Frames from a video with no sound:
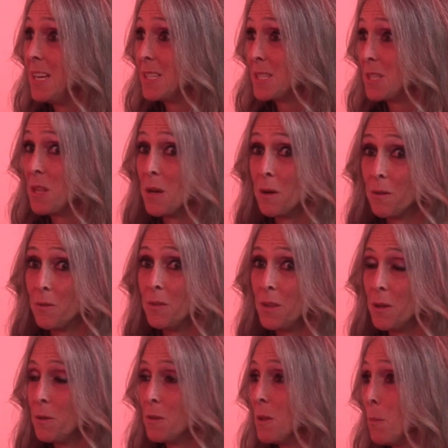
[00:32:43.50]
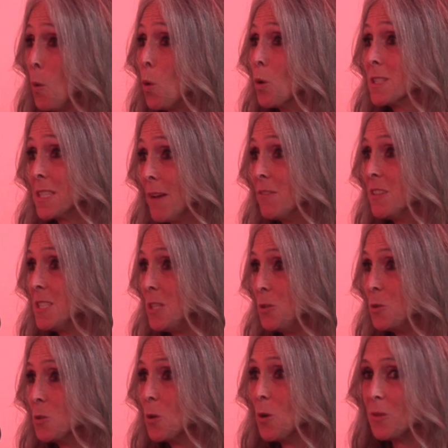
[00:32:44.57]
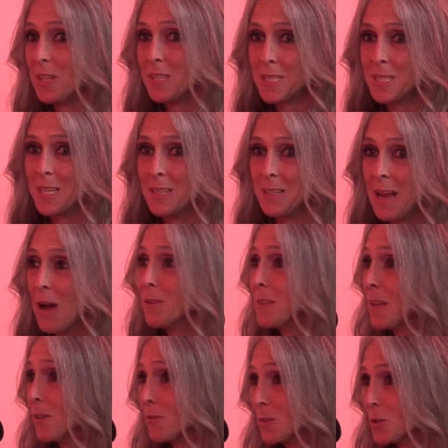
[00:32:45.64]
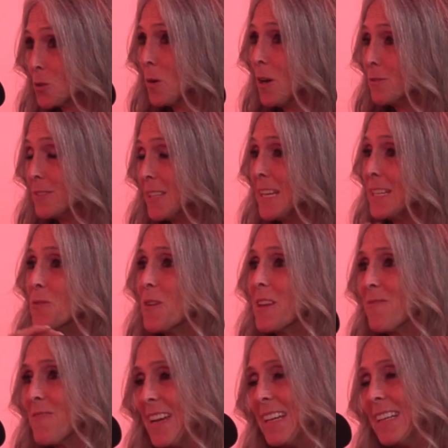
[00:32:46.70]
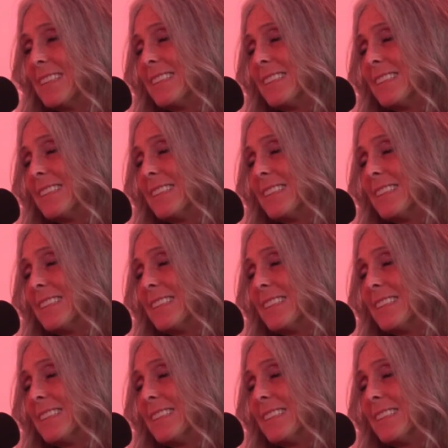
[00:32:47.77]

is the poor 17-year-old that's sitting out there for 12 days with me.